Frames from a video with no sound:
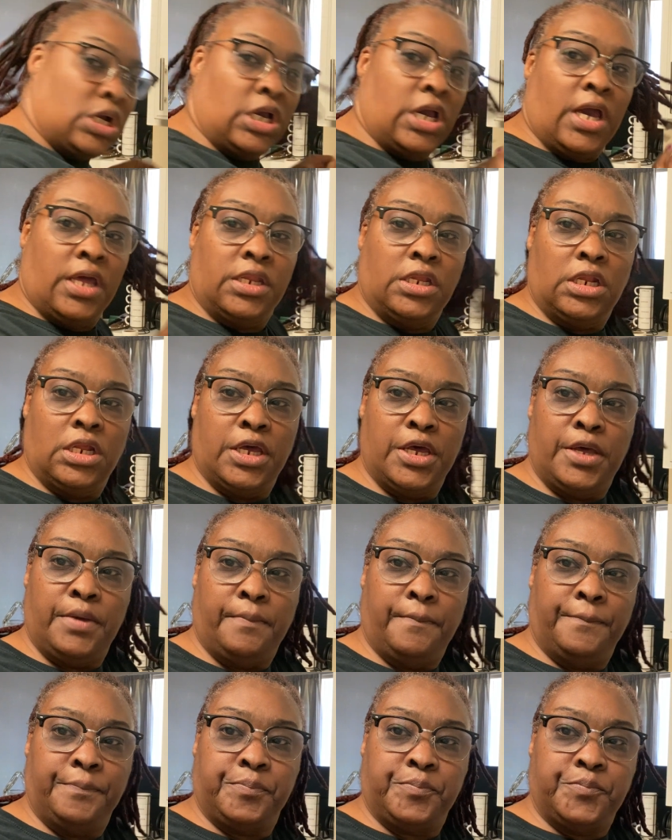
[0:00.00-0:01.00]
cut it up
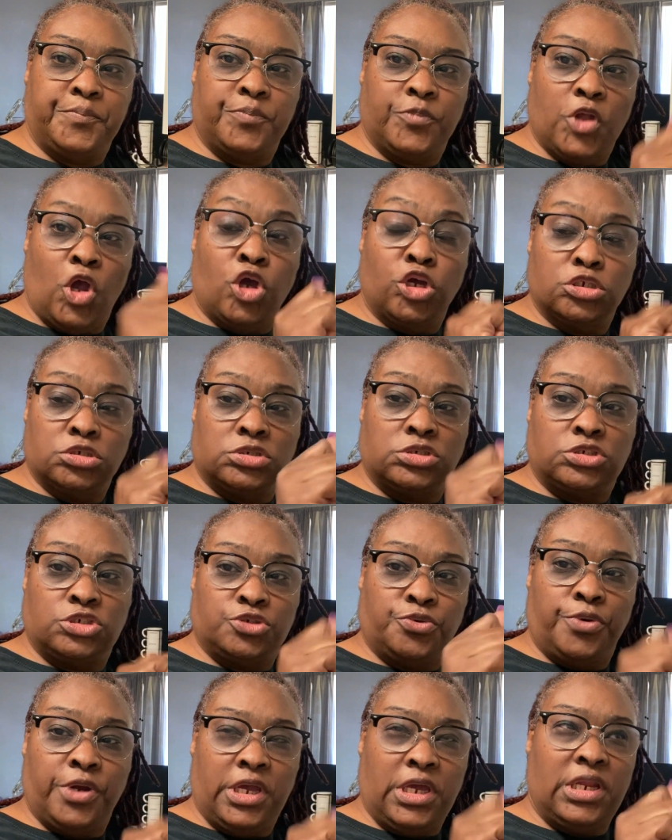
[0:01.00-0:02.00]
or
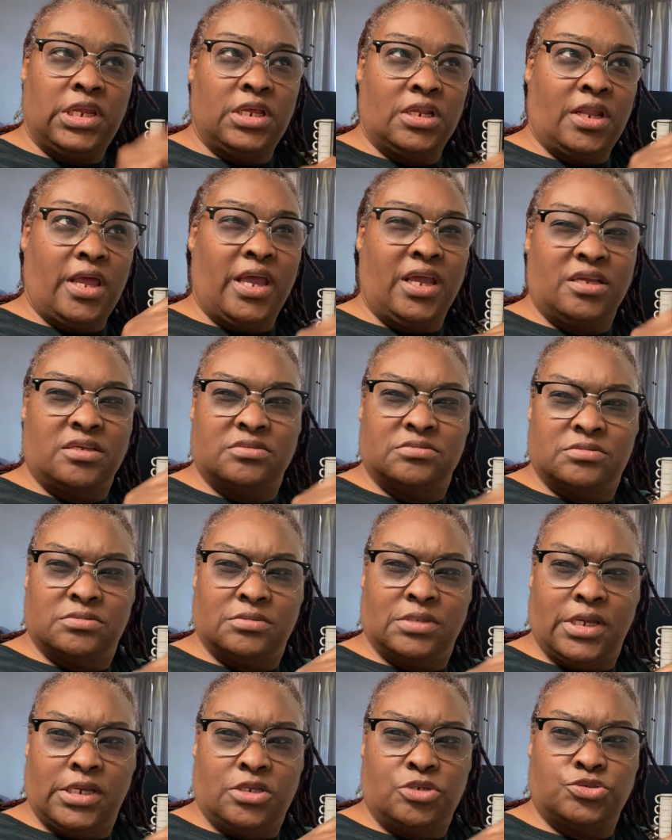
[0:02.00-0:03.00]
shred it like
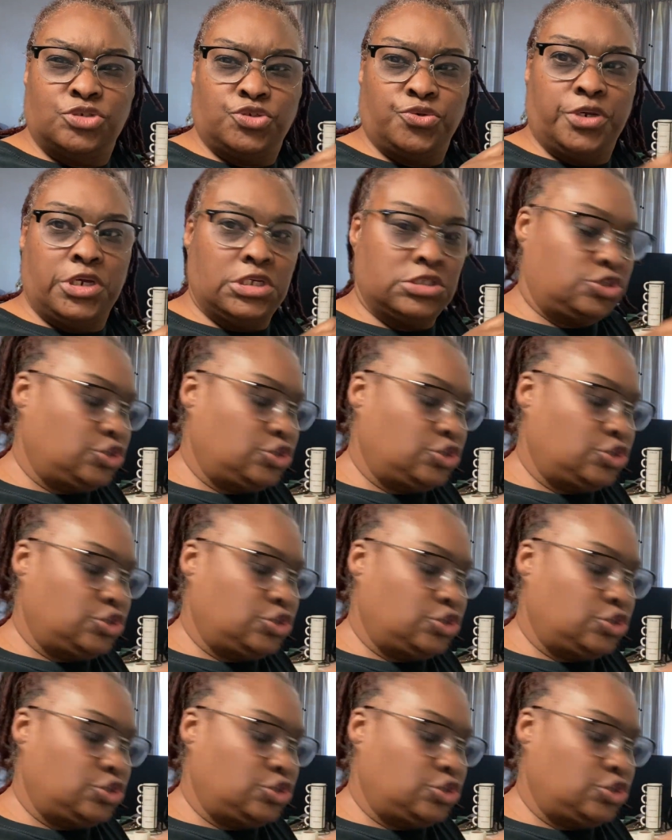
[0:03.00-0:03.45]
you shred